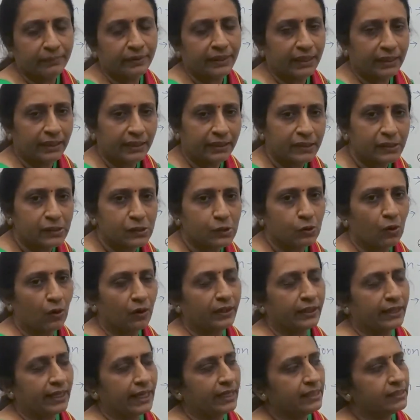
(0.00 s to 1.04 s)
then it is
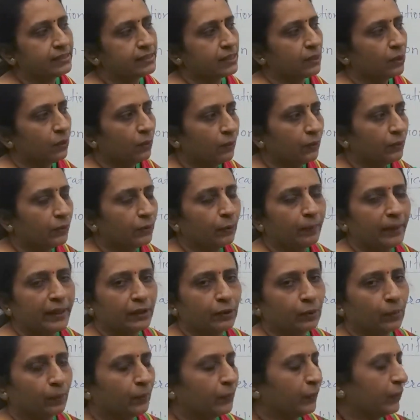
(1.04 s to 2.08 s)
called as
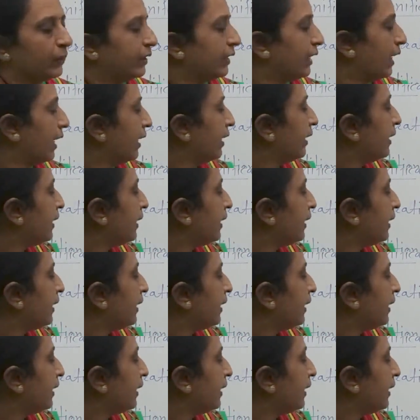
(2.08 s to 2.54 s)
onomatopoeia.